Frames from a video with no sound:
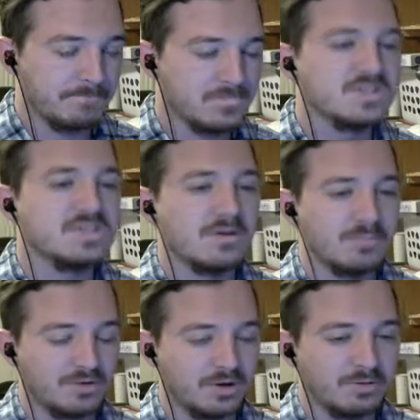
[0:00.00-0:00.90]
Sup,
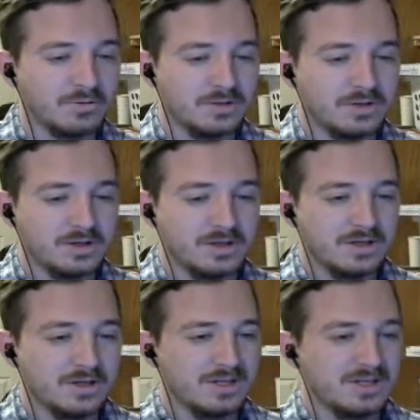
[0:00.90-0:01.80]
bro?
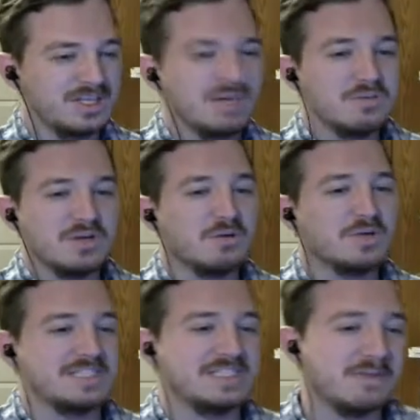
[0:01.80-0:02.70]
You know
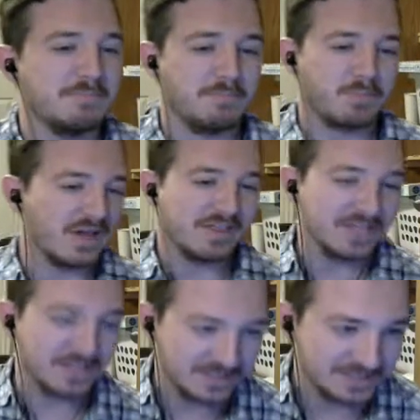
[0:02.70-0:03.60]
what's up, brother.